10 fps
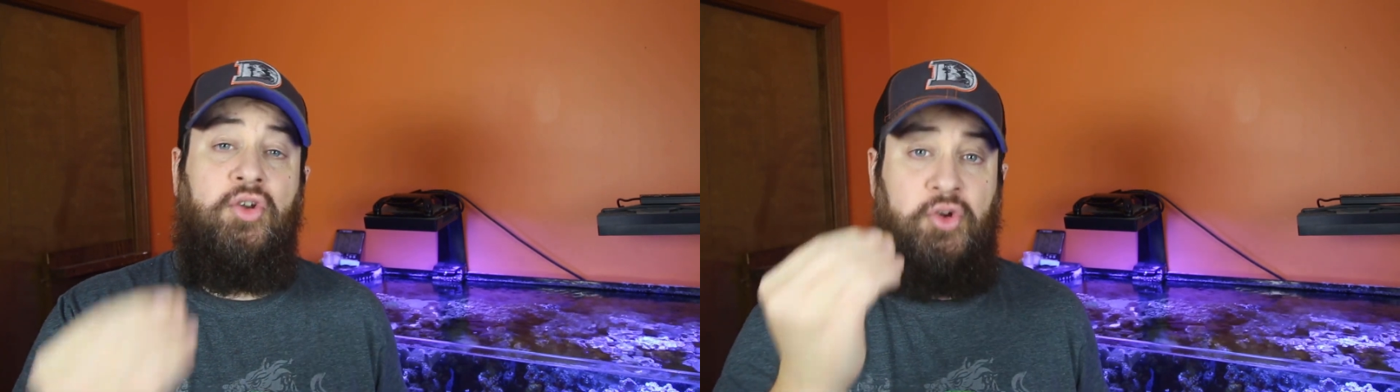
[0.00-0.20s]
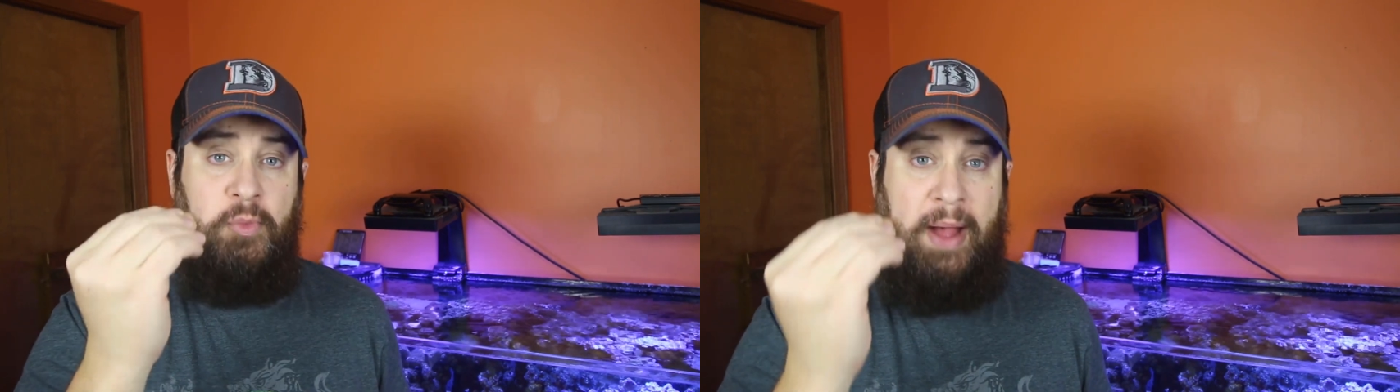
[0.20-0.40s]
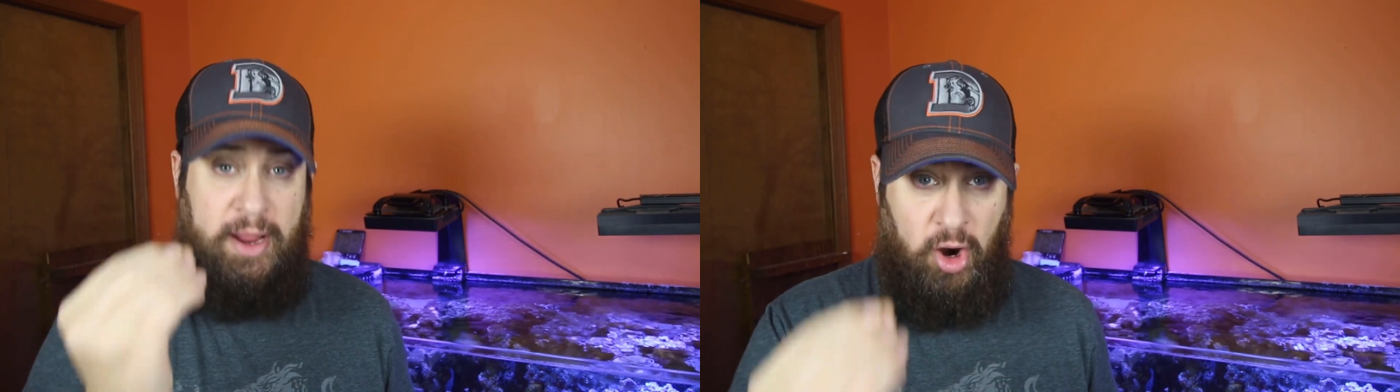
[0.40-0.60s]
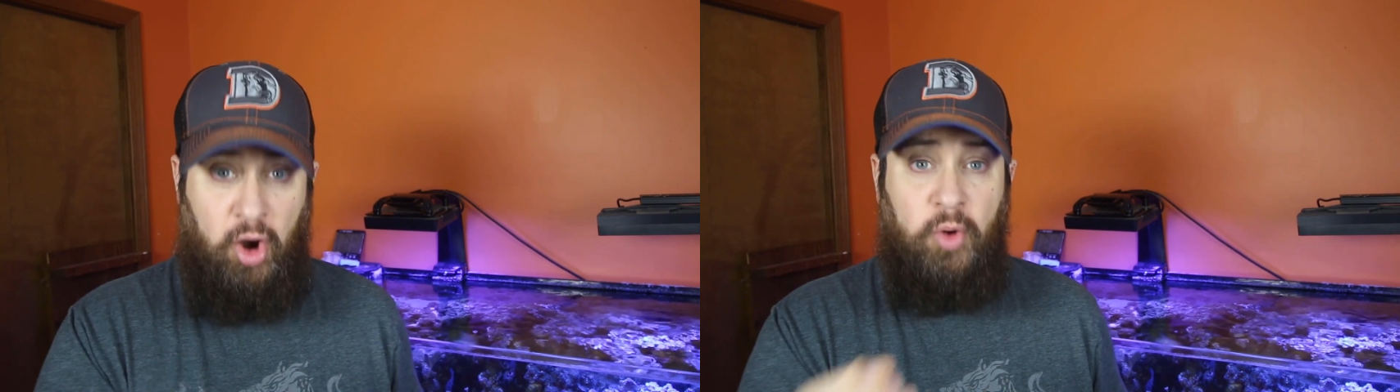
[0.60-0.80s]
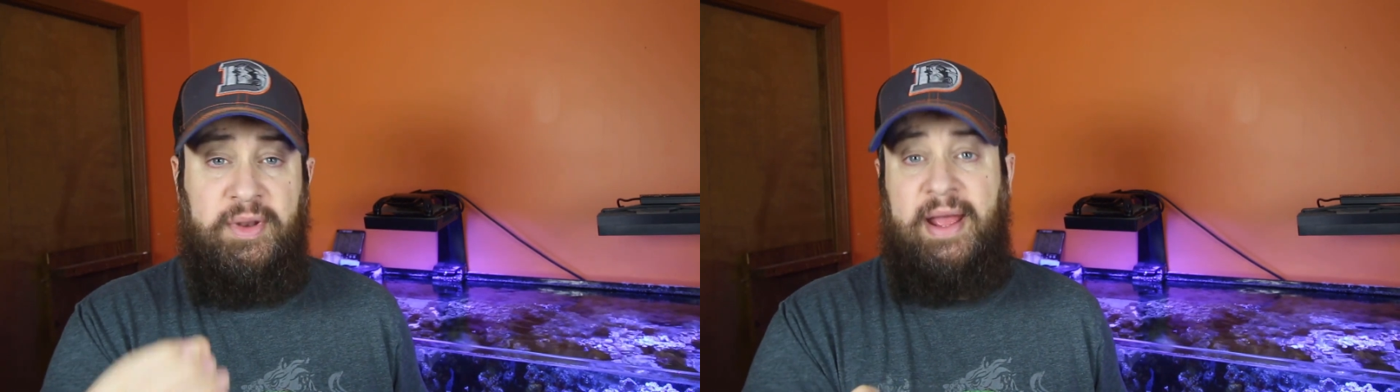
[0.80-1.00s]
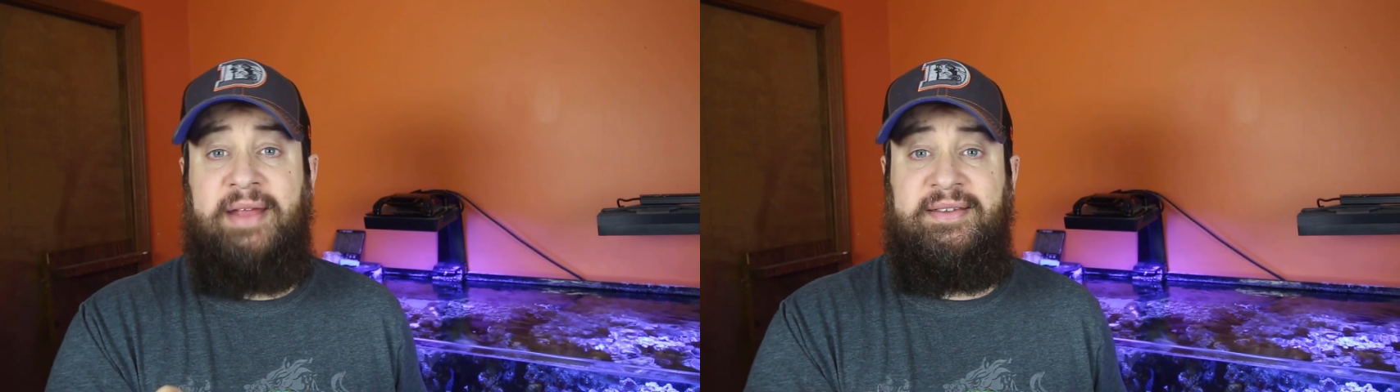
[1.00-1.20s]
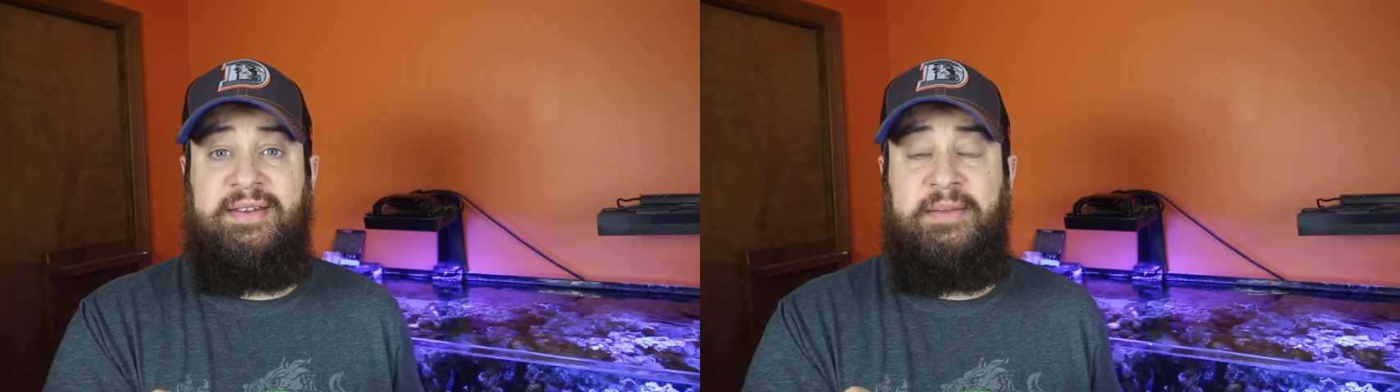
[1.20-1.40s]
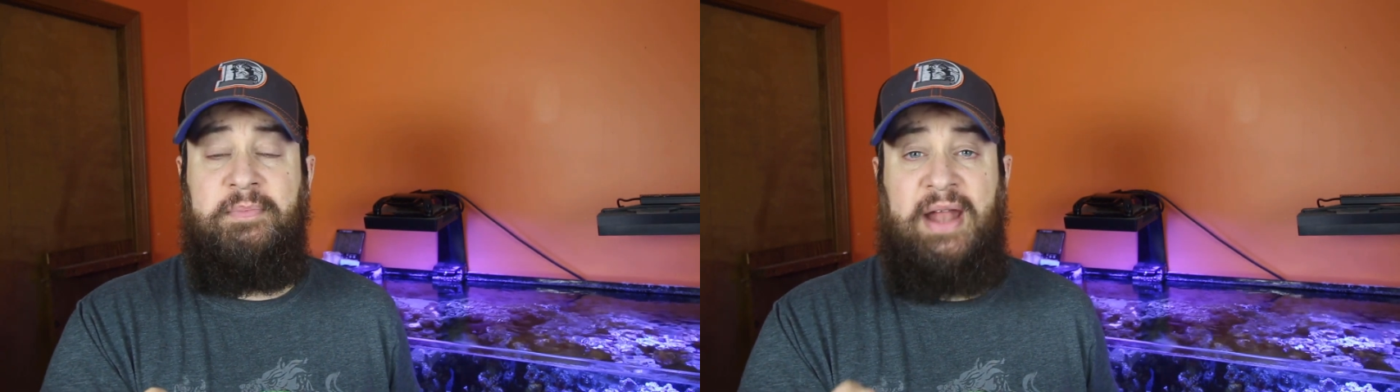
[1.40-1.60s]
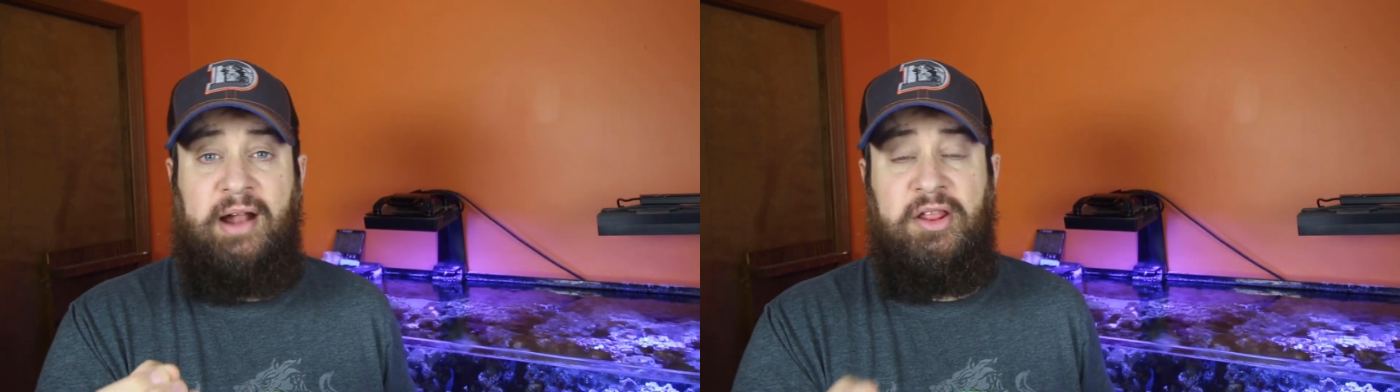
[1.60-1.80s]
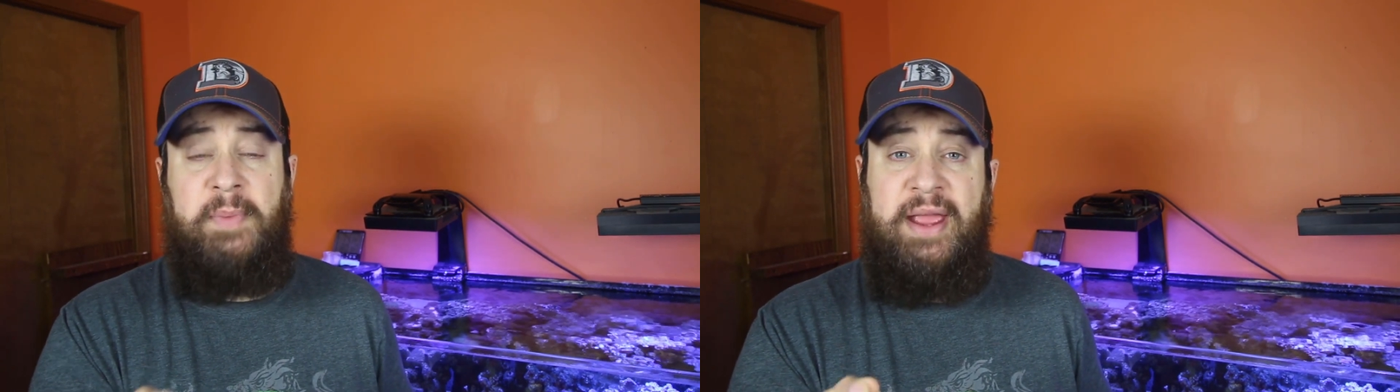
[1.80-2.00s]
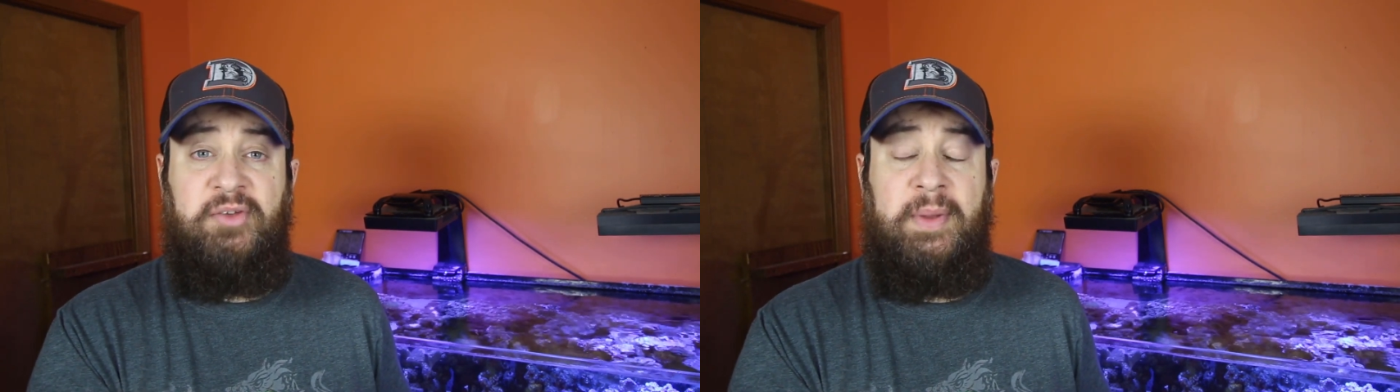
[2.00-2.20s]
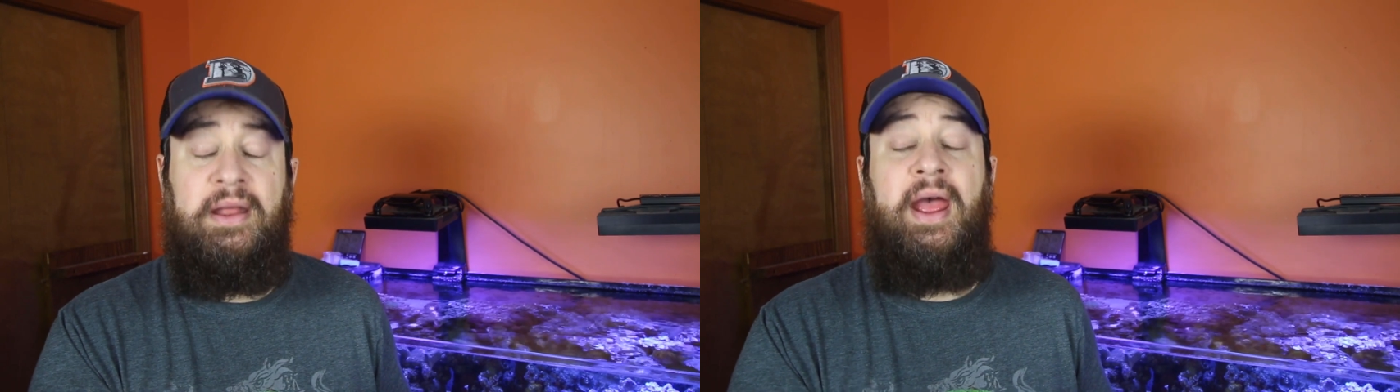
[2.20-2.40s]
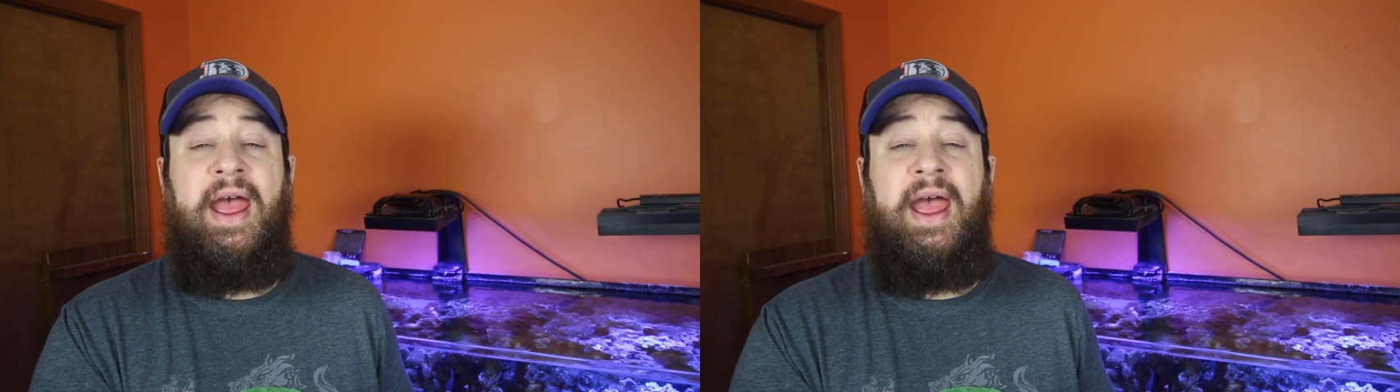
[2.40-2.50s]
to my RODI system down in the basement.